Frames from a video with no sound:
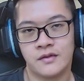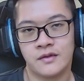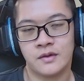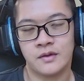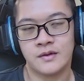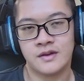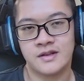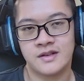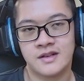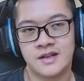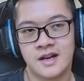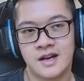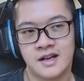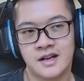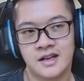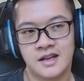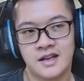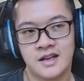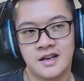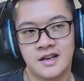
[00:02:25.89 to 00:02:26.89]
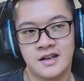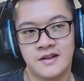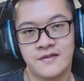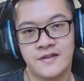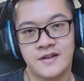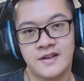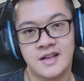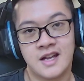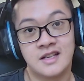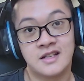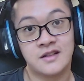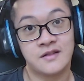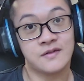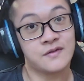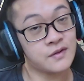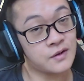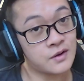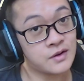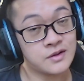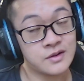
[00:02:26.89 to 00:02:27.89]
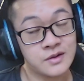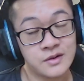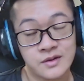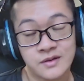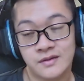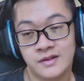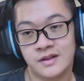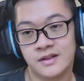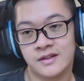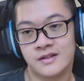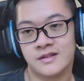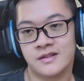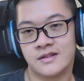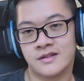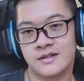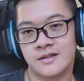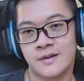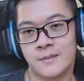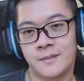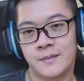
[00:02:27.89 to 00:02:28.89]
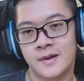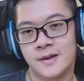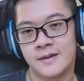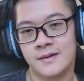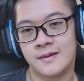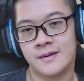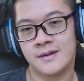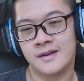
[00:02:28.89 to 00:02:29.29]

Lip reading: Tony Stark in the Fantastic Four universe or something.